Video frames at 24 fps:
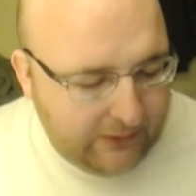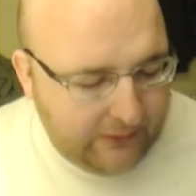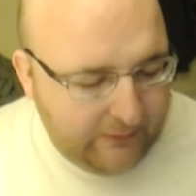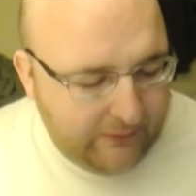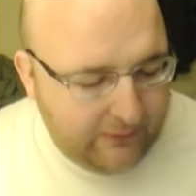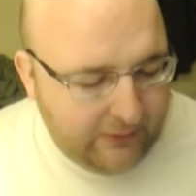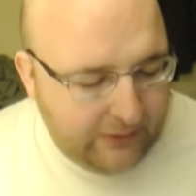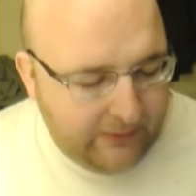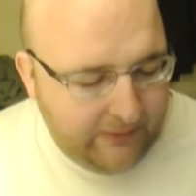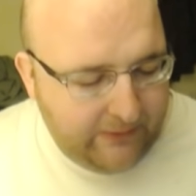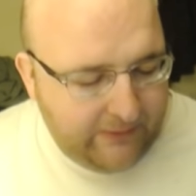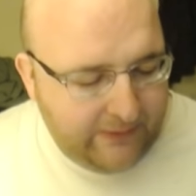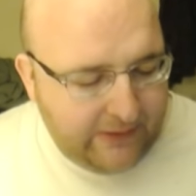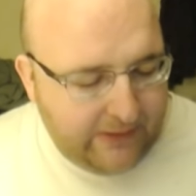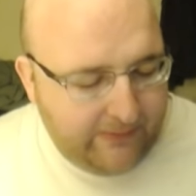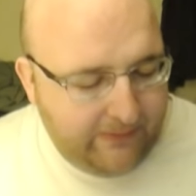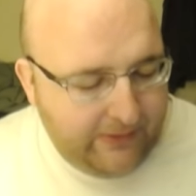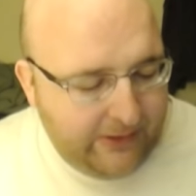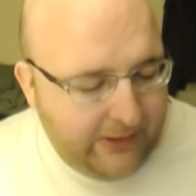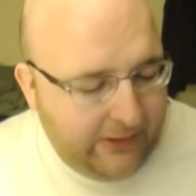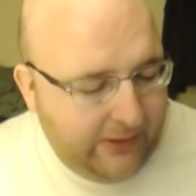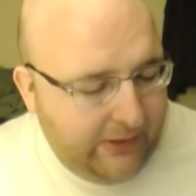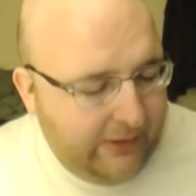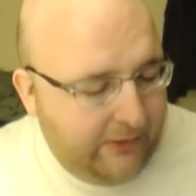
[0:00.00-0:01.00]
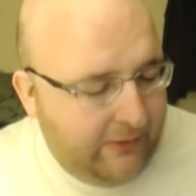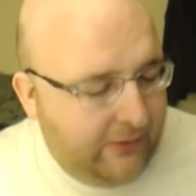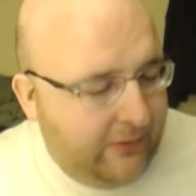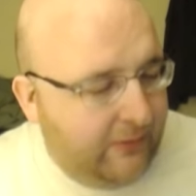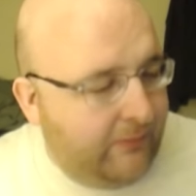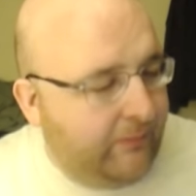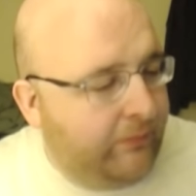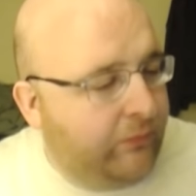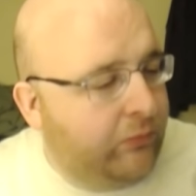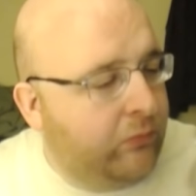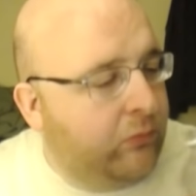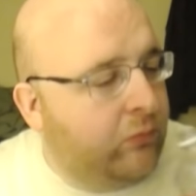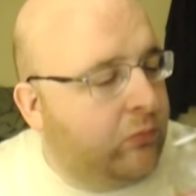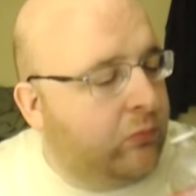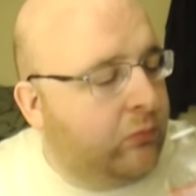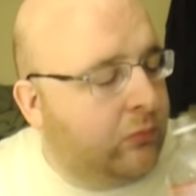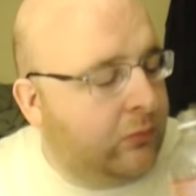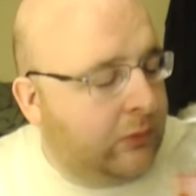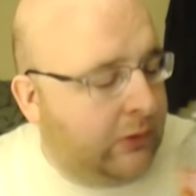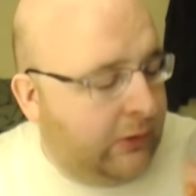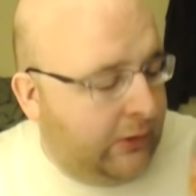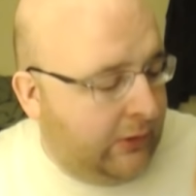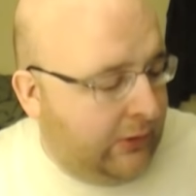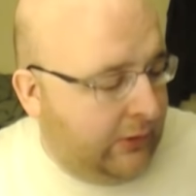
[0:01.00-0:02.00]
not that bad either.
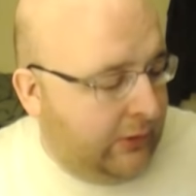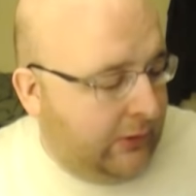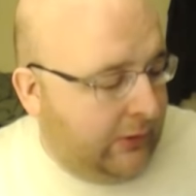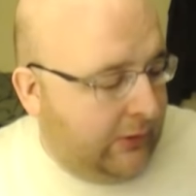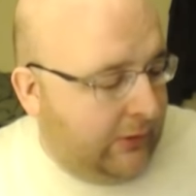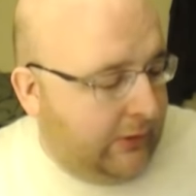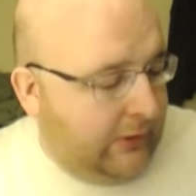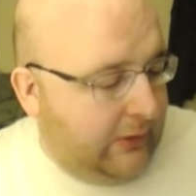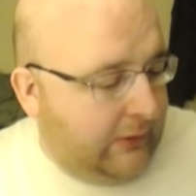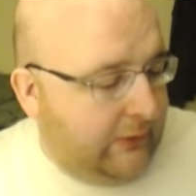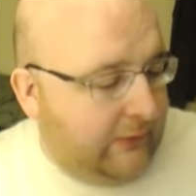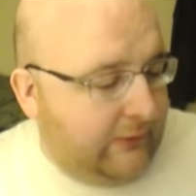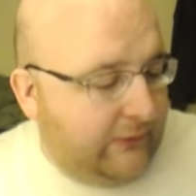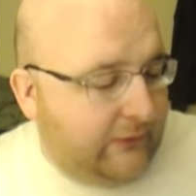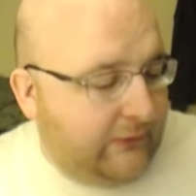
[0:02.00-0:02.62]
Here's